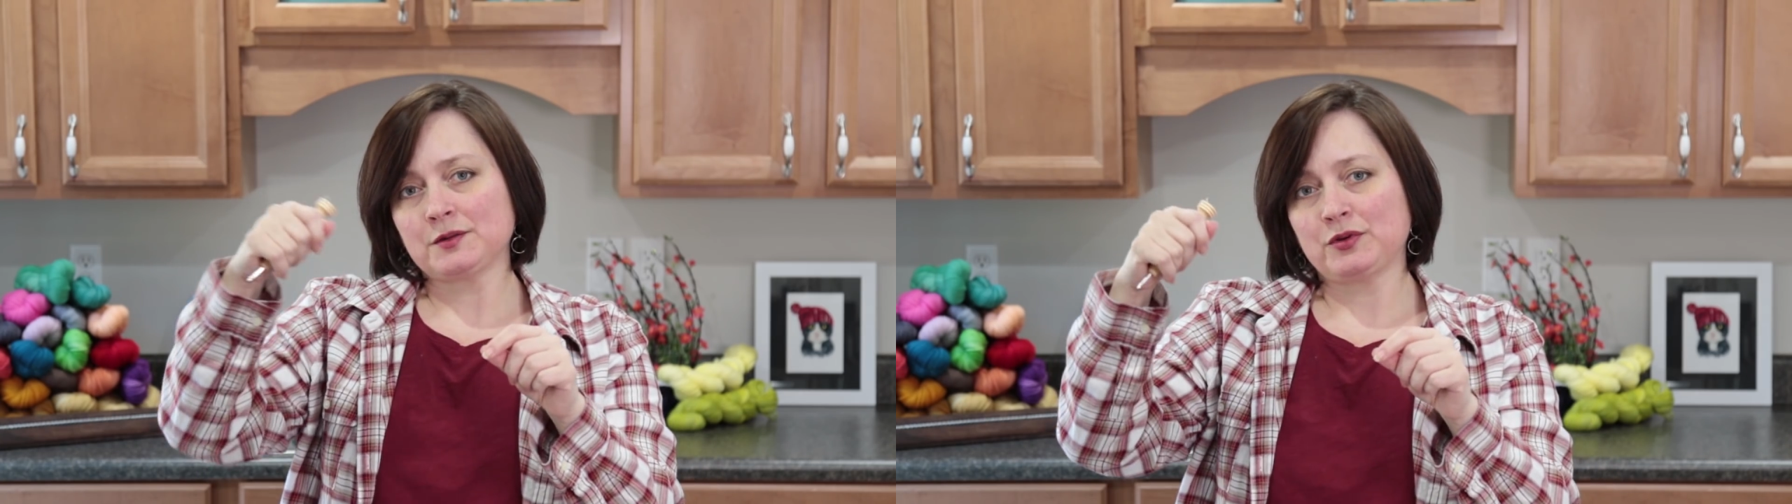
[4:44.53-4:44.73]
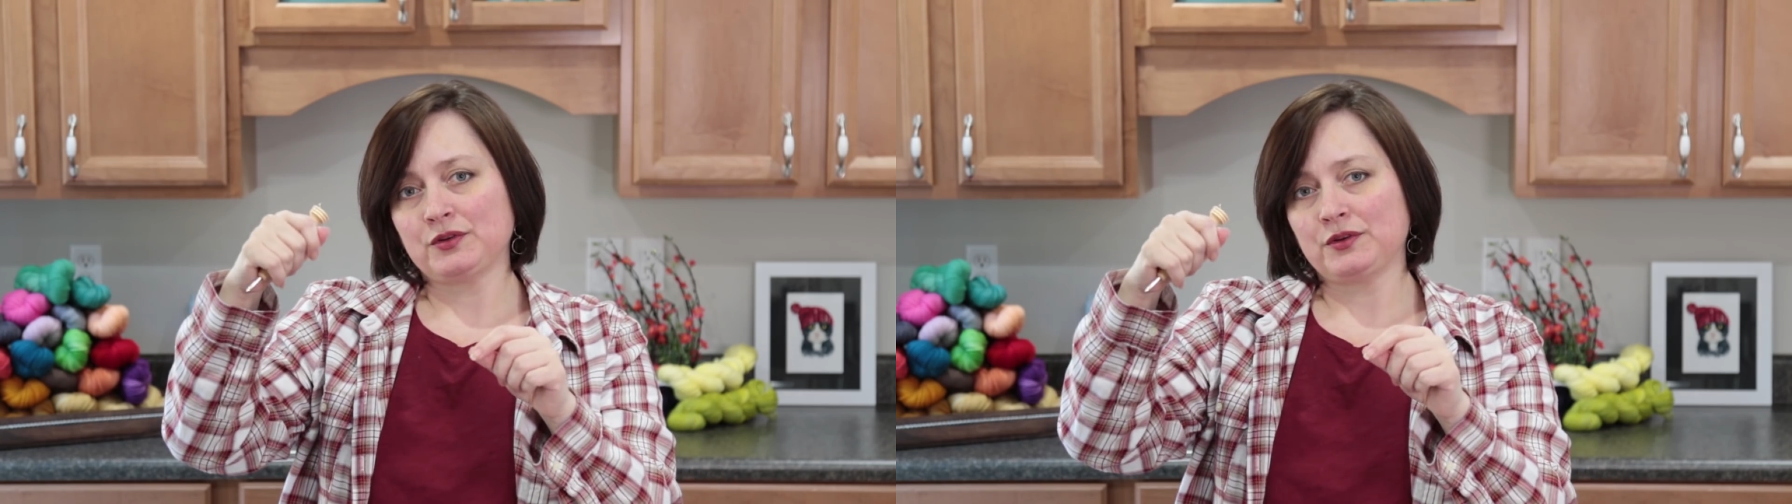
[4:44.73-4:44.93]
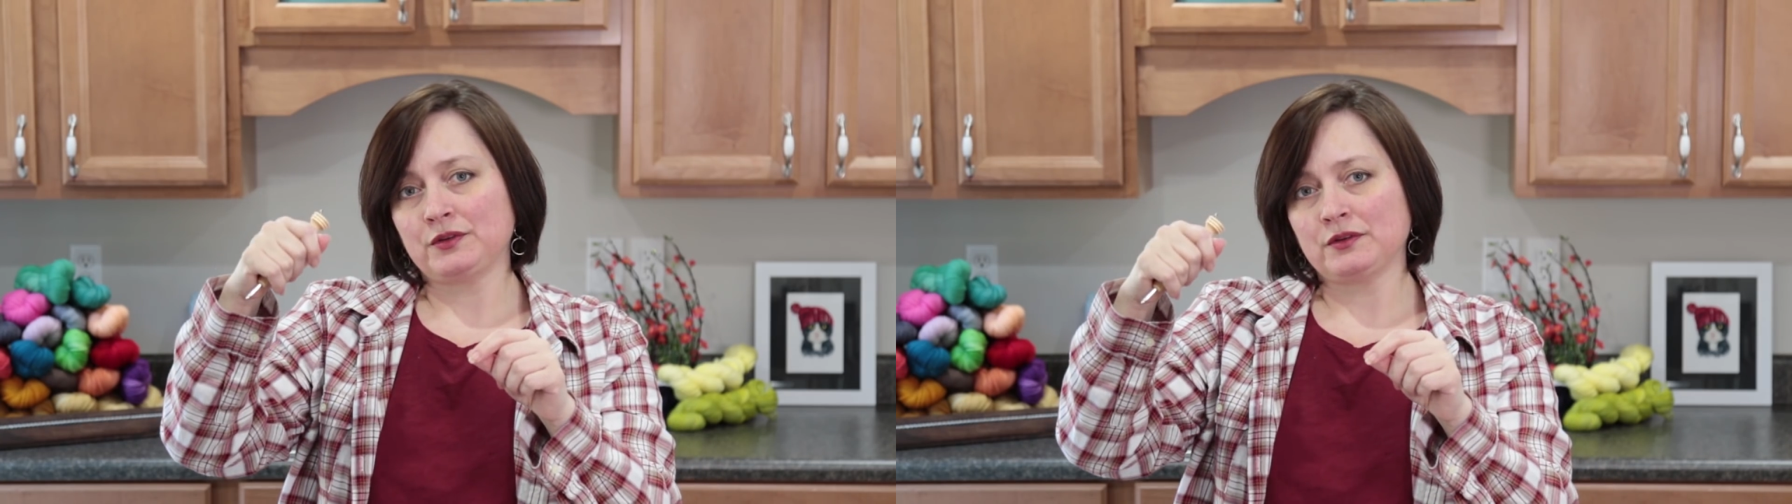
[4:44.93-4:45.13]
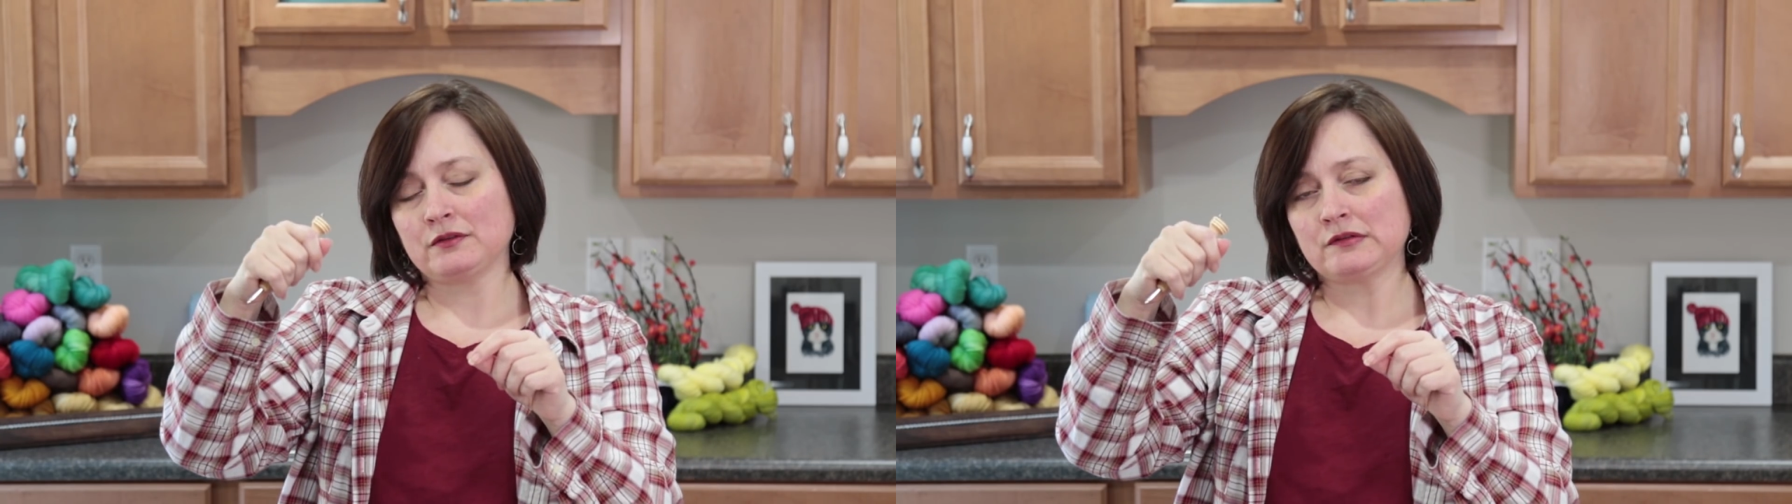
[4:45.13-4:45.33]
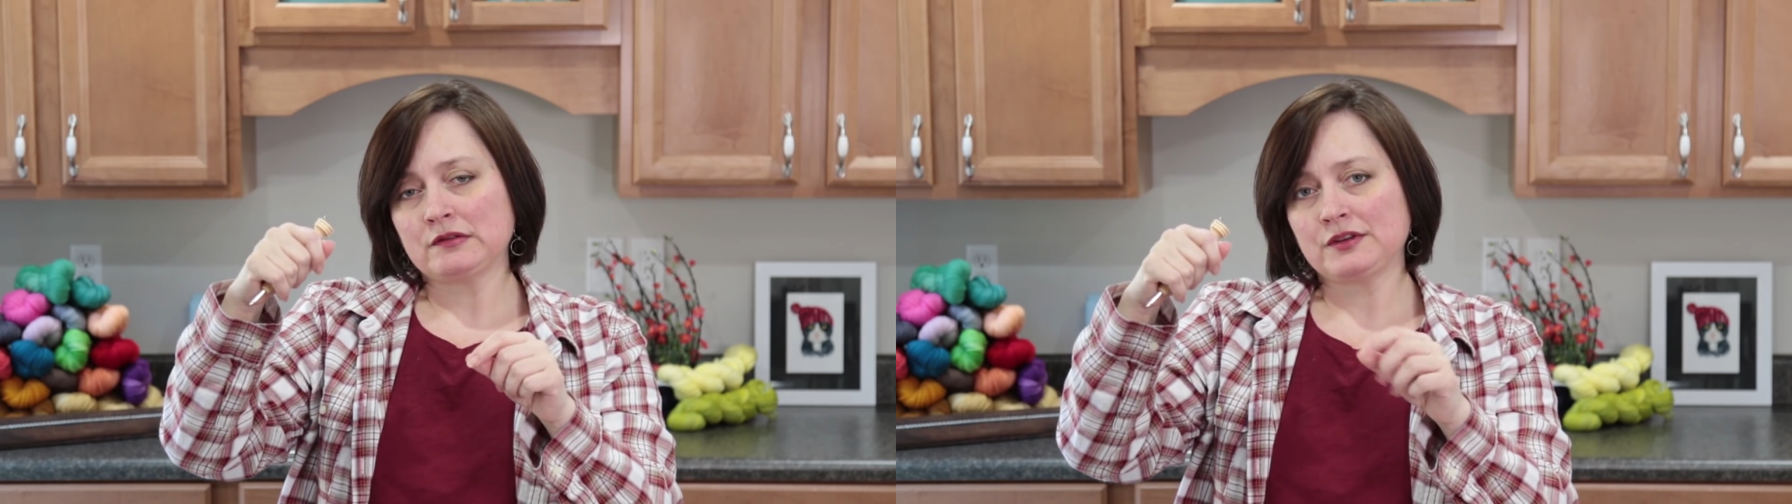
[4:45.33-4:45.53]

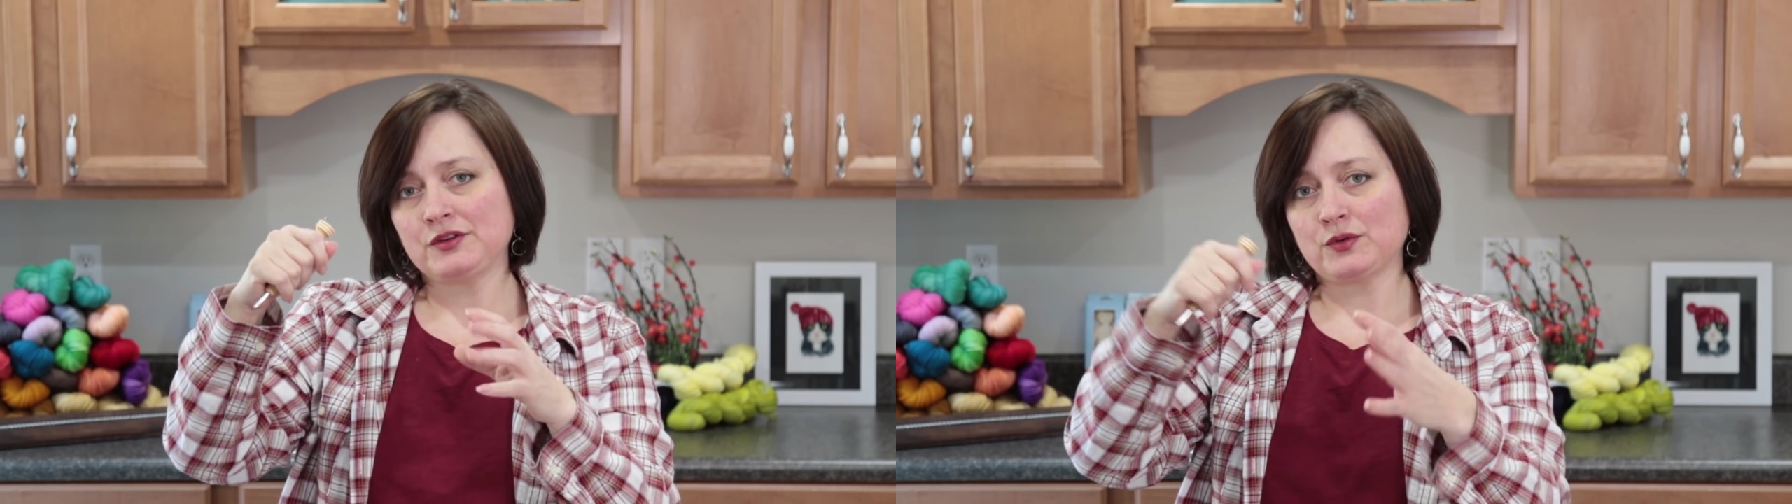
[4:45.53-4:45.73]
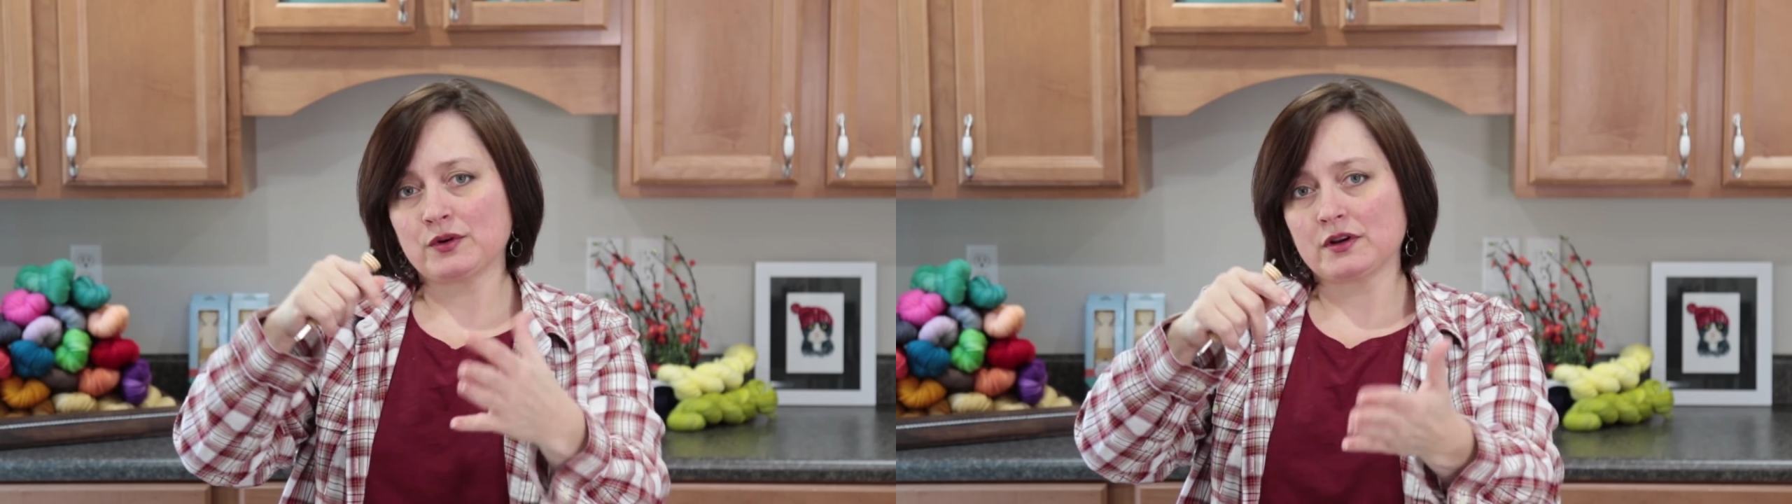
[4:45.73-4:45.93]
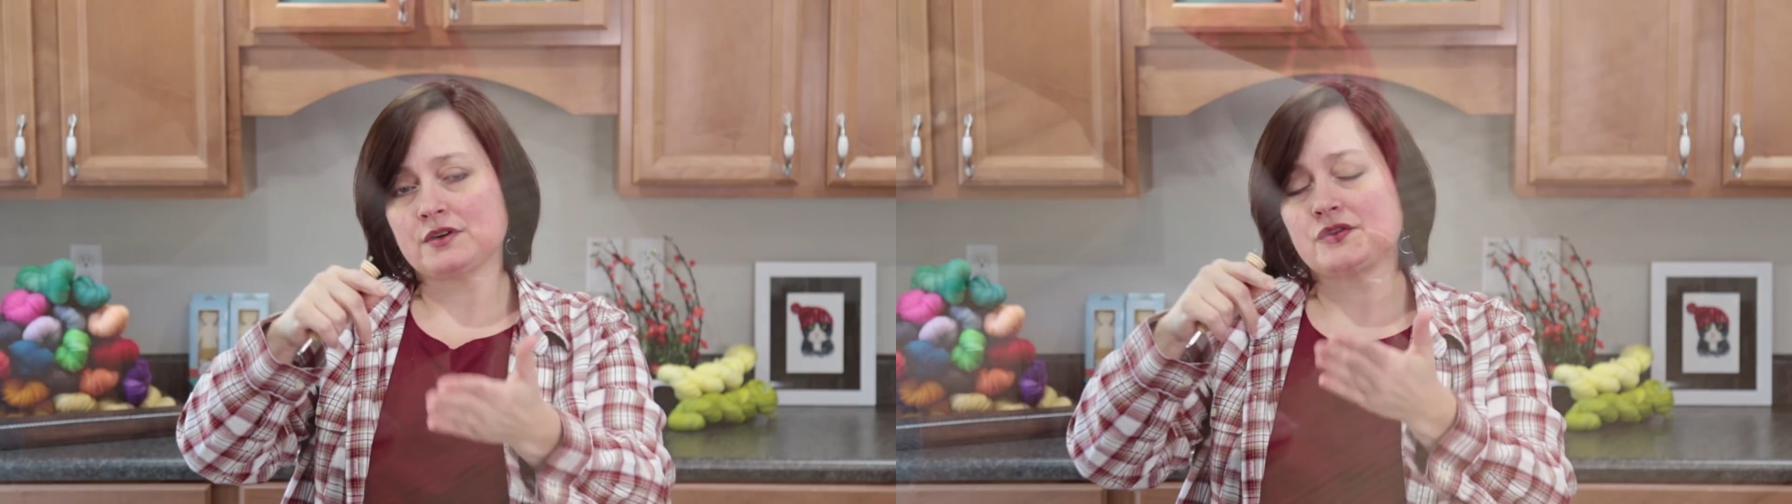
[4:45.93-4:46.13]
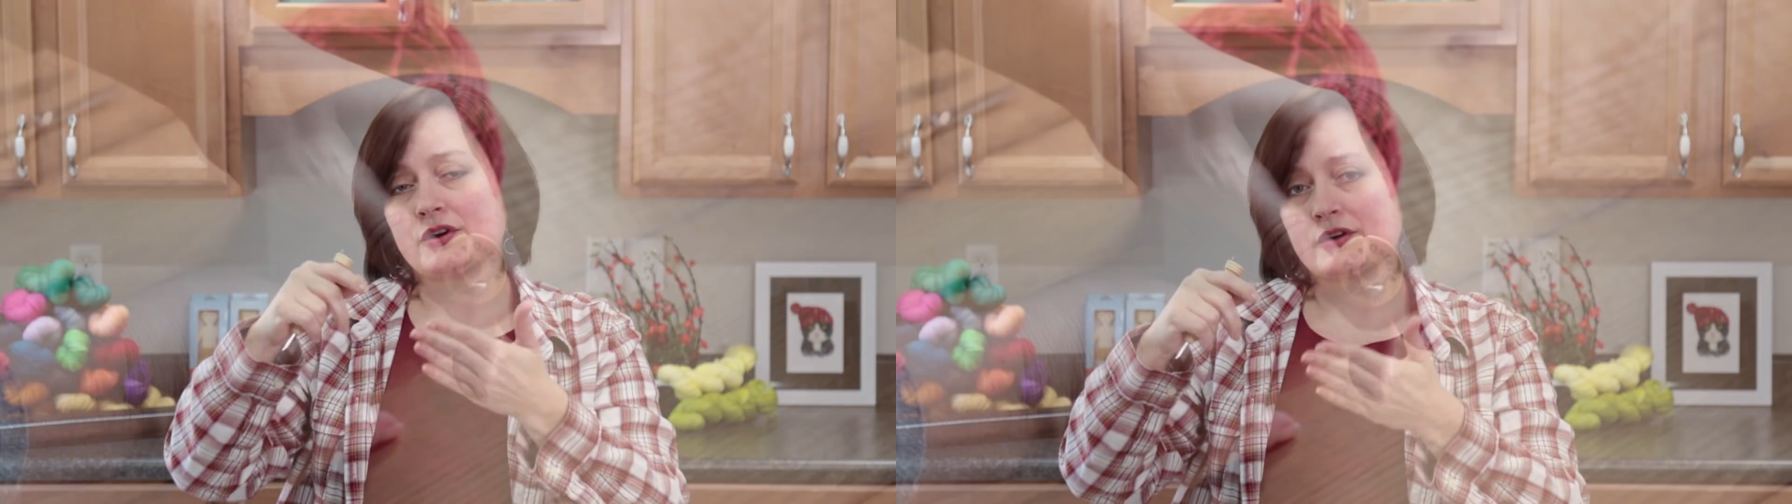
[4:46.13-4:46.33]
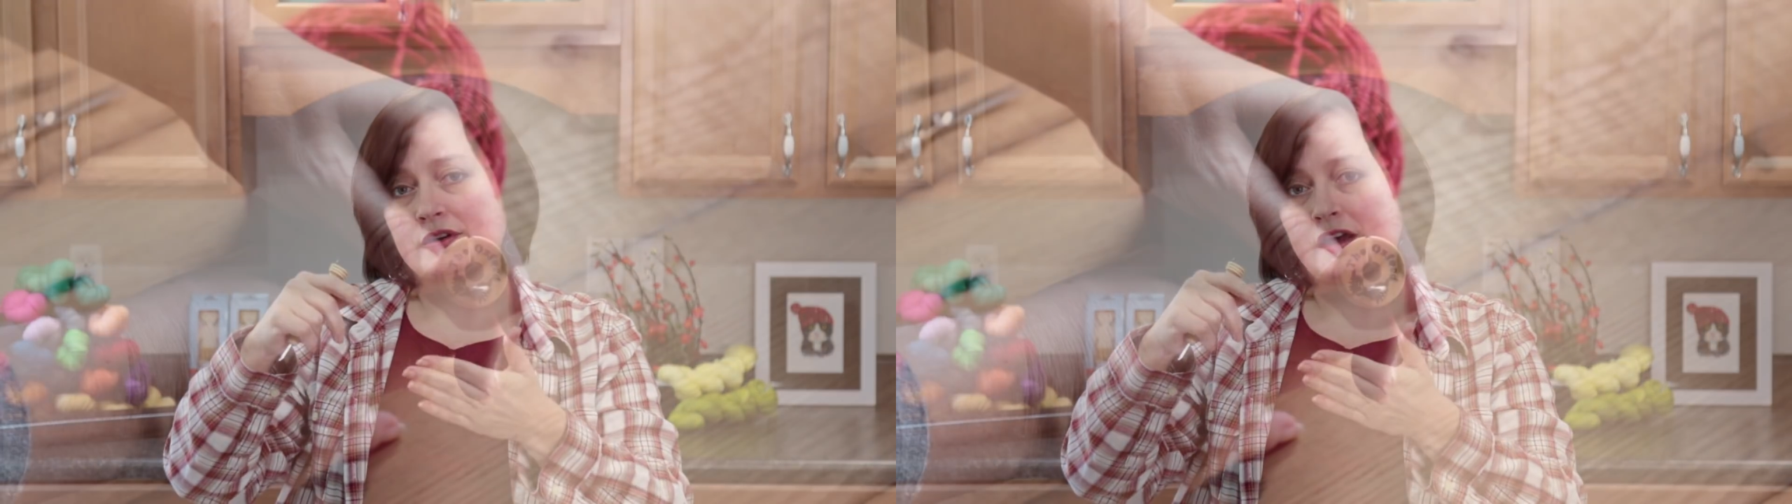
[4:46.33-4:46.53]
pull your yarn